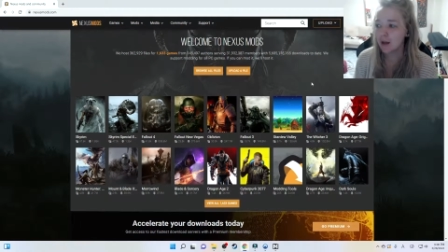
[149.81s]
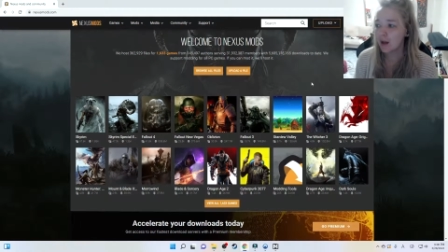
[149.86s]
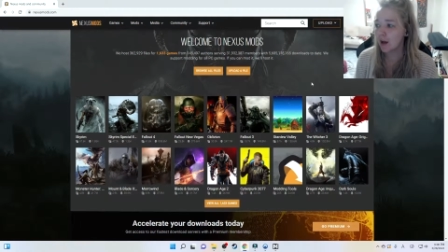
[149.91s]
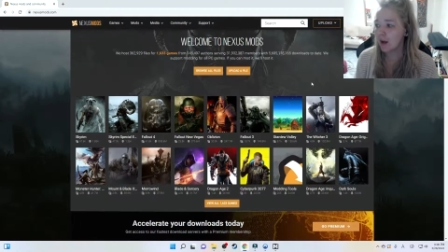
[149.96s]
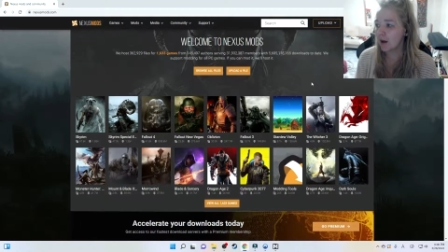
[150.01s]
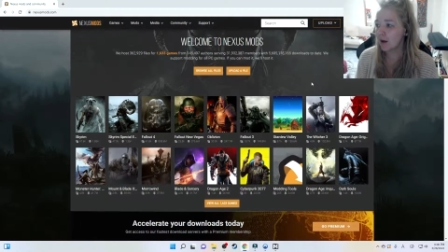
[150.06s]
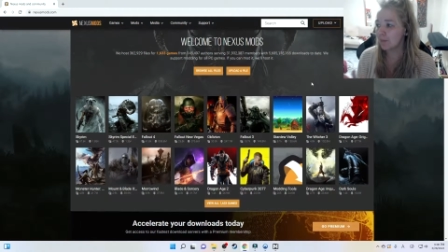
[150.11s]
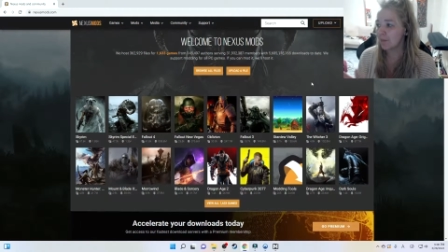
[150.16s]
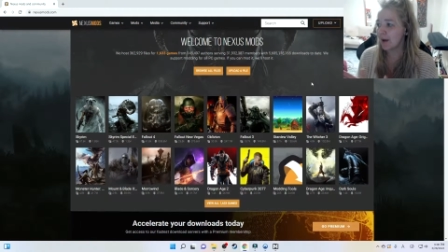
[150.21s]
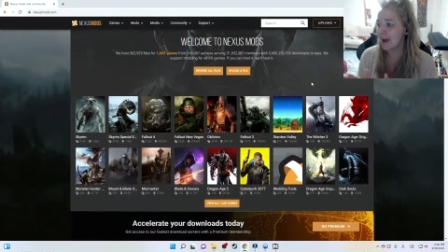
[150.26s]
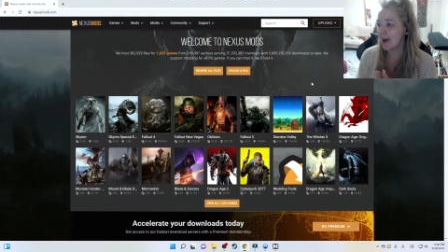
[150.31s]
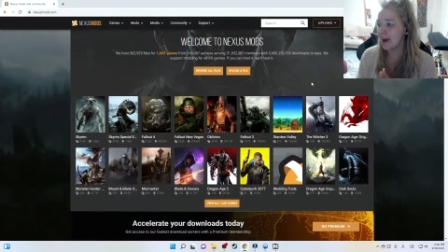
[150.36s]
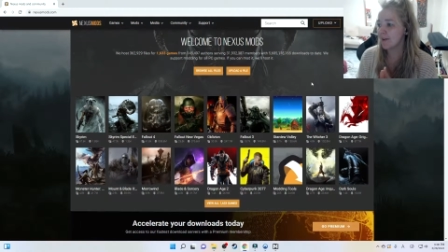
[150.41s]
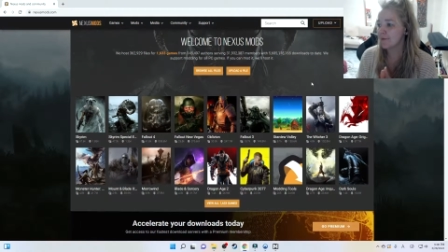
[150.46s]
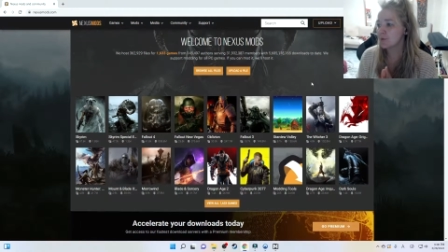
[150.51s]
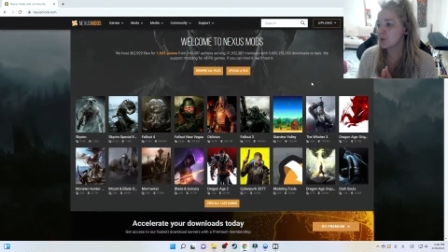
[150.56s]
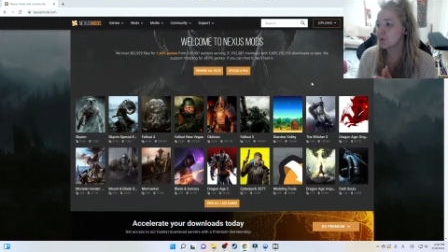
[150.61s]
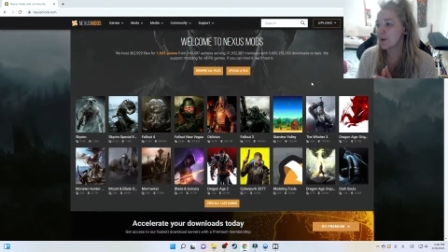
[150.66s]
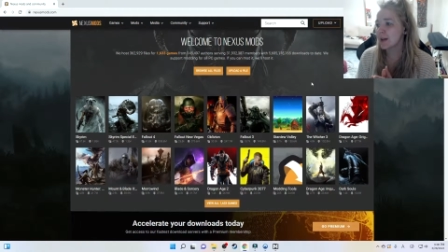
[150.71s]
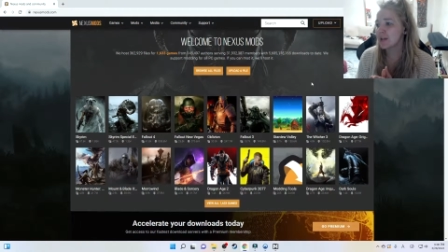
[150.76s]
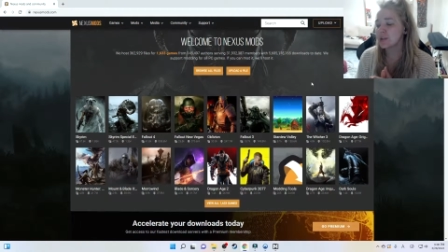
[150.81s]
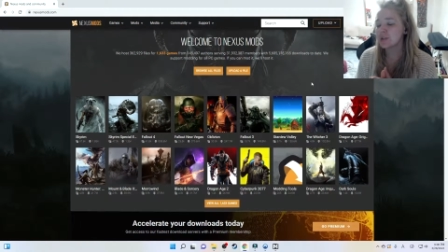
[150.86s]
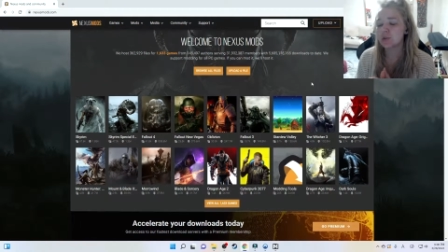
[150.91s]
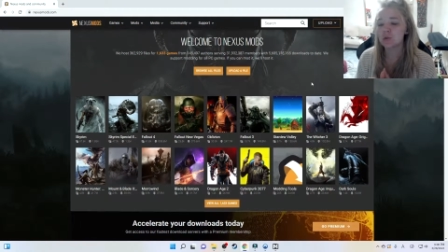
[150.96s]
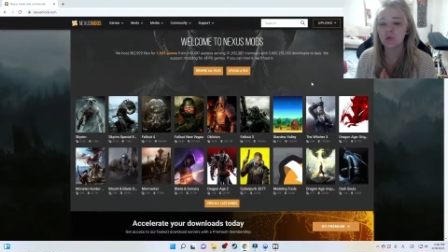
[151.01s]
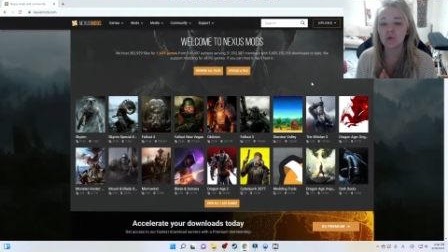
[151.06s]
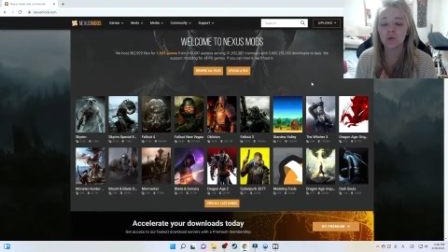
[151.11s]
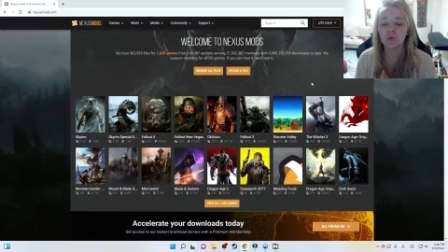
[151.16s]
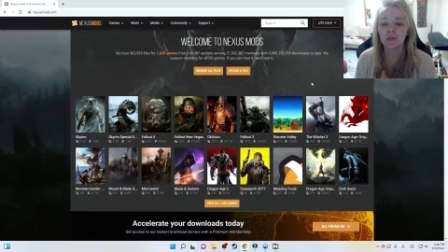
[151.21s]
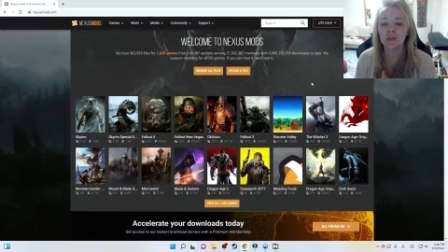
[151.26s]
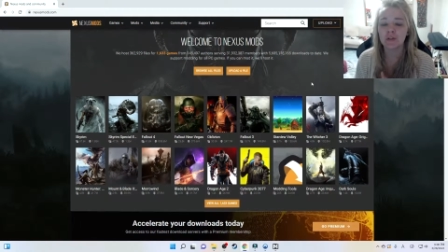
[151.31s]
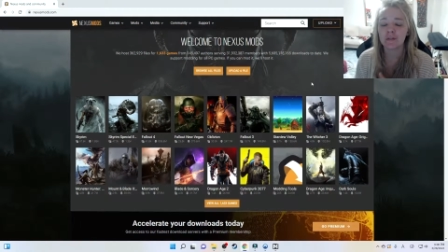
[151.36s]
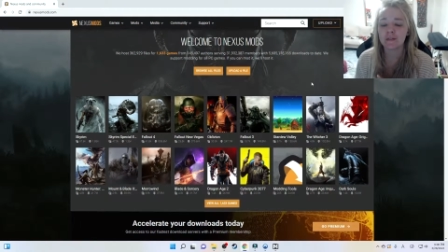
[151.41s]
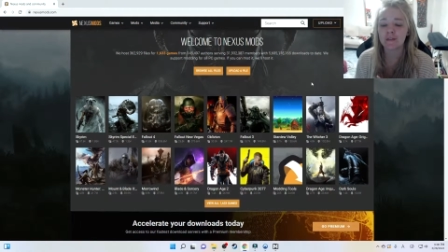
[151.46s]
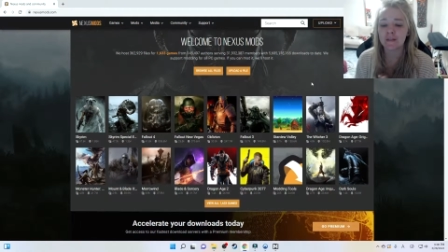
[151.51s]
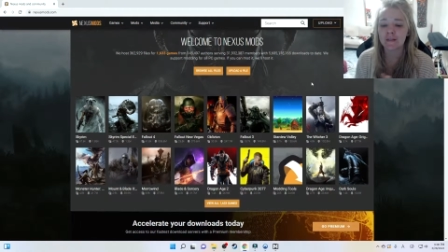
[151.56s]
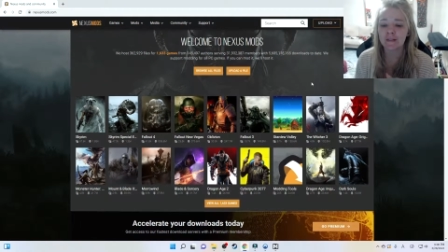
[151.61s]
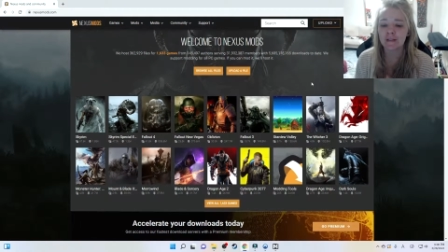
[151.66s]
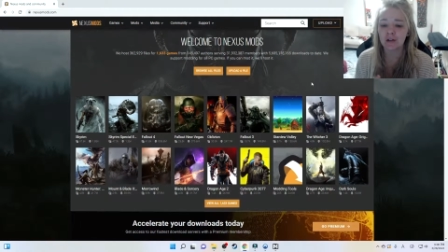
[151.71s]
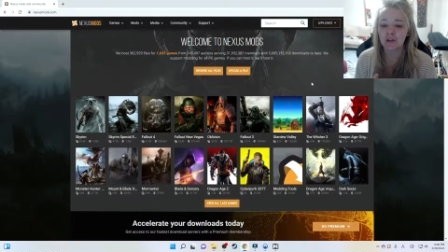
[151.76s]
after I do
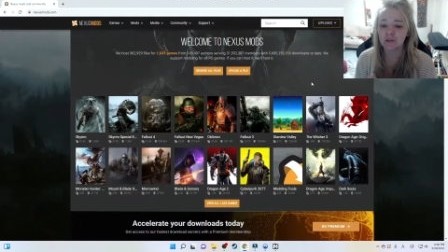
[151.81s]
this little